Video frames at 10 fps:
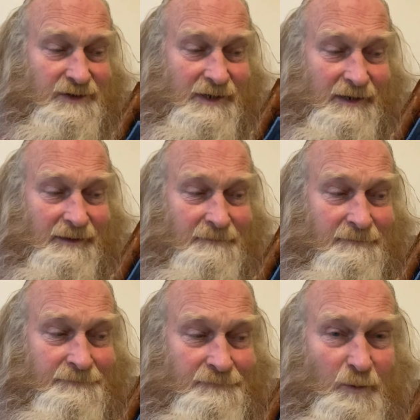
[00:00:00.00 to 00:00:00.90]

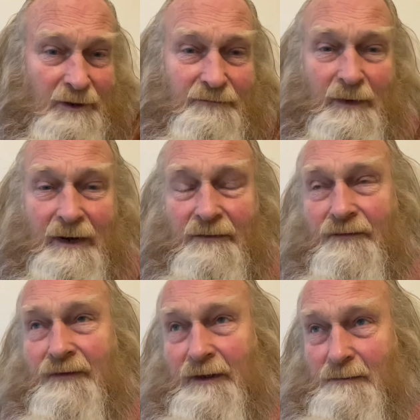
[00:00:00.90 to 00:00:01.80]
time, one of my
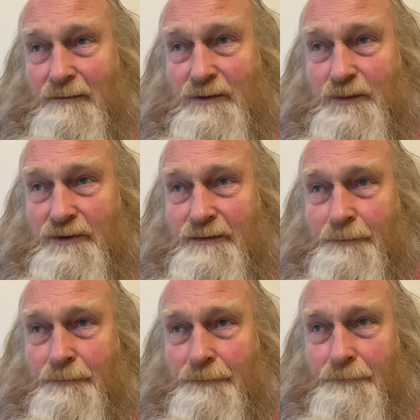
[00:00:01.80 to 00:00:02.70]
films was
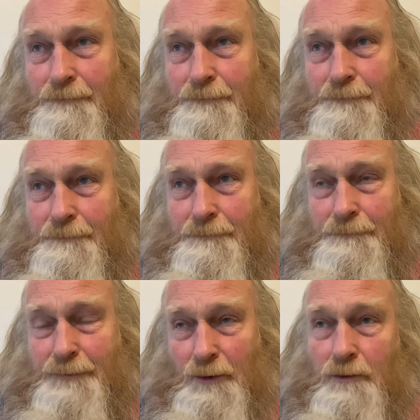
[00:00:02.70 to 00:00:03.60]

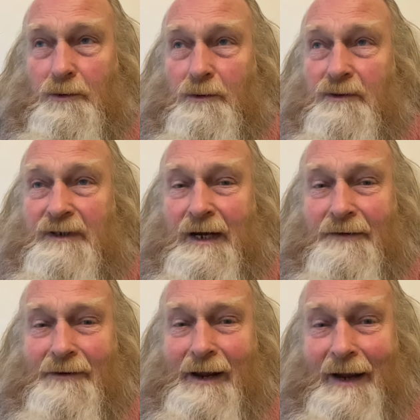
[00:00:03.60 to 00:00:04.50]
pulled, and I
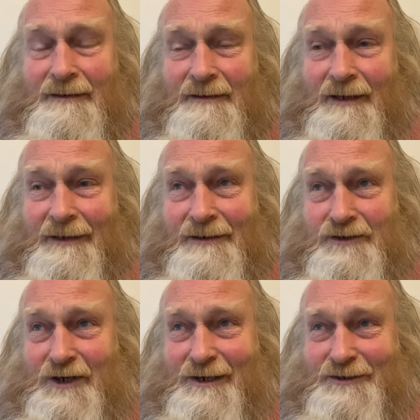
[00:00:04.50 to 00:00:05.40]
reacted like
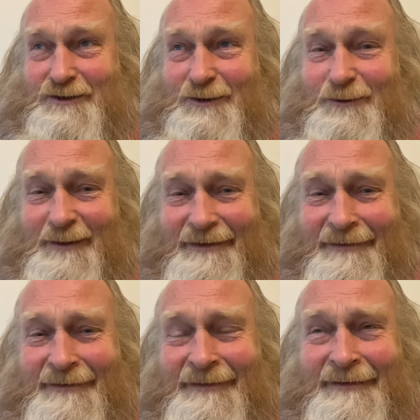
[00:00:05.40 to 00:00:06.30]
Churchill
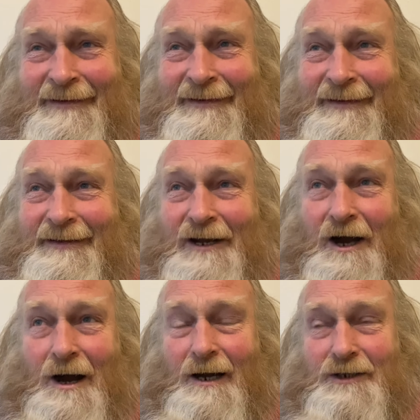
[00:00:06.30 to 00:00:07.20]
when
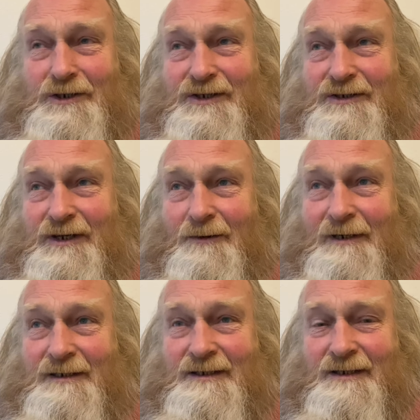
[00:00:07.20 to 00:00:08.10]
Karsh stole
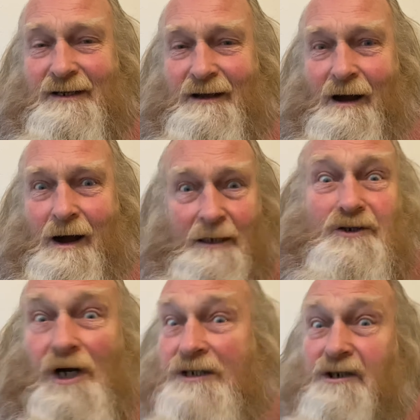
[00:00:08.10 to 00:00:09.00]
his cigar, and
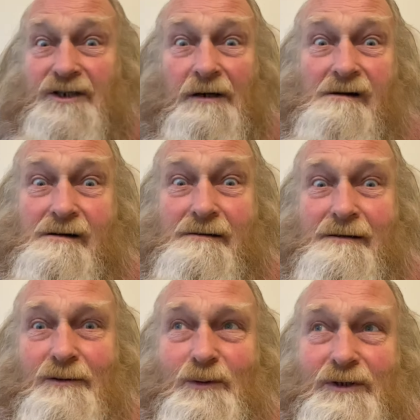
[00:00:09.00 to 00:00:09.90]
Churchill
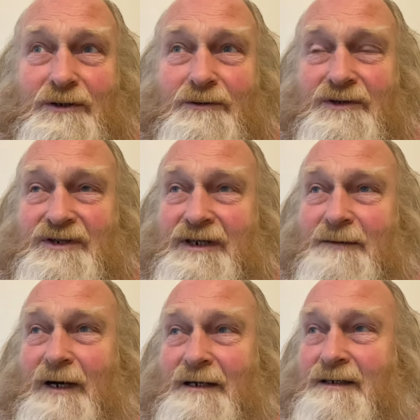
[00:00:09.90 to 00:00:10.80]
said, "Who are you to steal
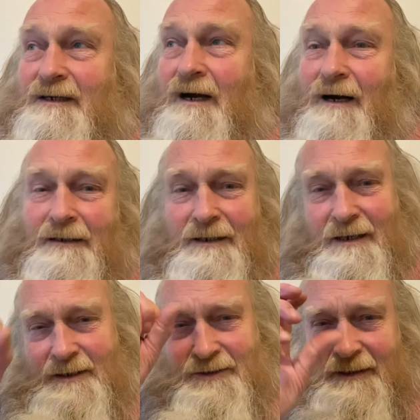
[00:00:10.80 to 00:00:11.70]
my cigar?" And
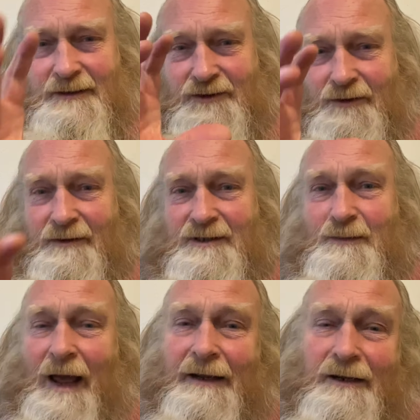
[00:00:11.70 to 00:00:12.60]
Karsh then took this
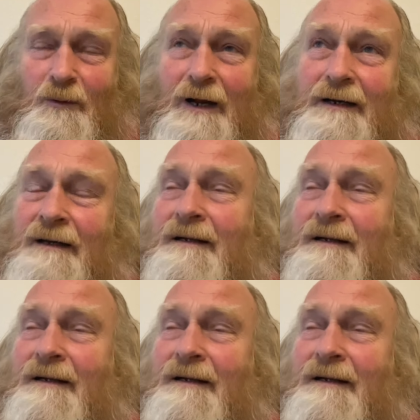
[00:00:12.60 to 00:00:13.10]
black and white